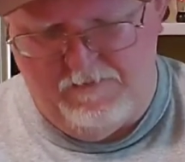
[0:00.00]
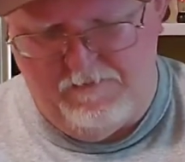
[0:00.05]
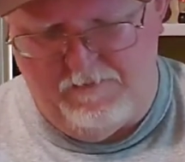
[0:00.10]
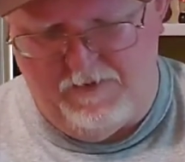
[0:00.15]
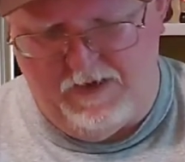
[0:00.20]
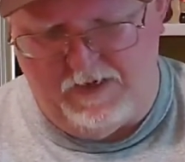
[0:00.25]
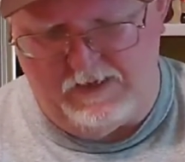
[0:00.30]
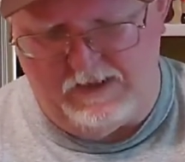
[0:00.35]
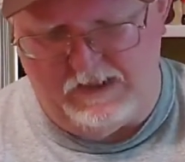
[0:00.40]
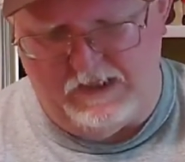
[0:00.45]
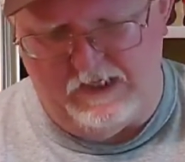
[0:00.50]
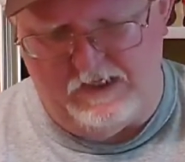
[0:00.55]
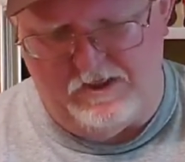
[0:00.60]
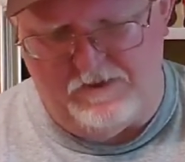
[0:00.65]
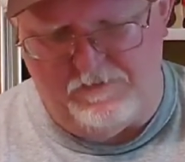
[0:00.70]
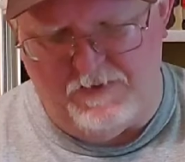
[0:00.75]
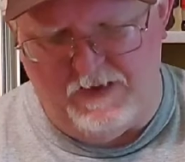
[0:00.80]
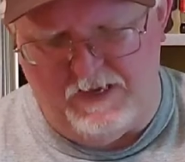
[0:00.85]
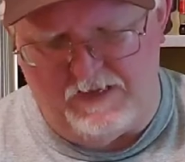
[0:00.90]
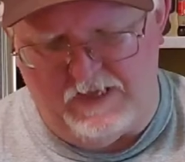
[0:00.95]

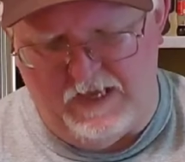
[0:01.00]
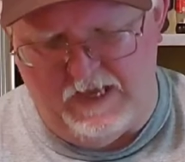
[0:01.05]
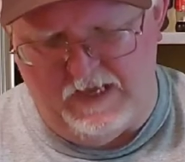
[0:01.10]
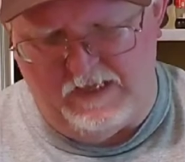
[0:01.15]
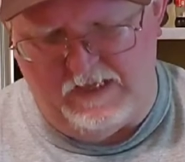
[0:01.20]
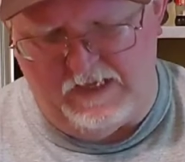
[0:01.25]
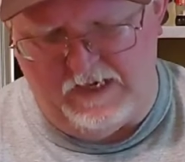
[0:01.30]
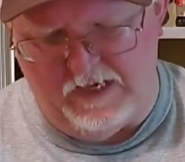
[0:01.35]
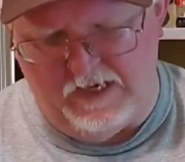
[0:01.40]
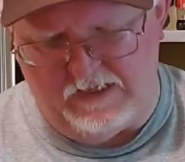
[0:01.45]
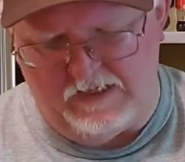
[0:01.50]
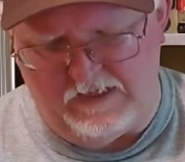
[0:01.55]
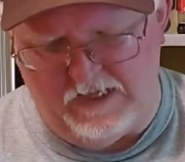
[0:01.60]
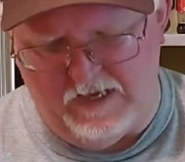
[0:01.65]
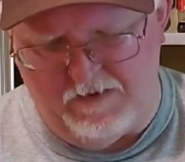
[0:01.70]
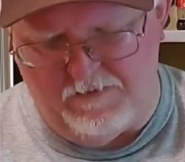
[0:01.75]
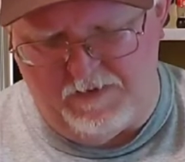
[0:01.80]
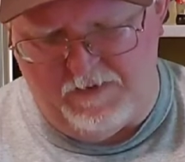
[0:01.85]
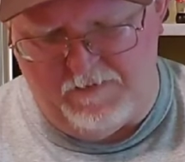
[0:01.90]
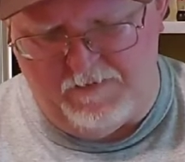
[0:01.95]
BoxLunch about that the next
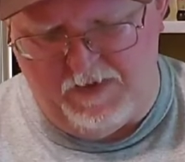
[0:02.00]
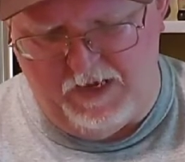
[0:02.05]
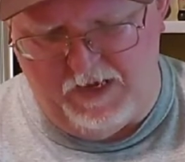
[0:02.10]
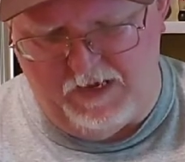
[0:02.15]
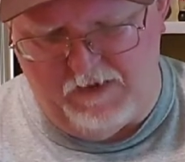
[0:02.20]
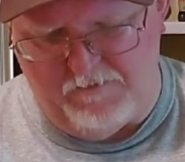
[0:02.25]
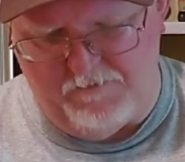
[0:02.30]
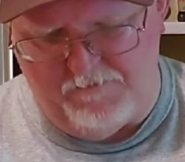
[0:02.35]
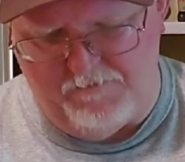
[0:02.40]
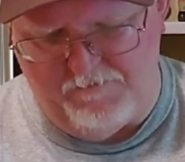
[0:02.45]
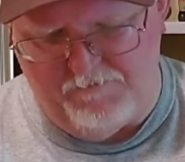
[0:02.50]
time I'm in.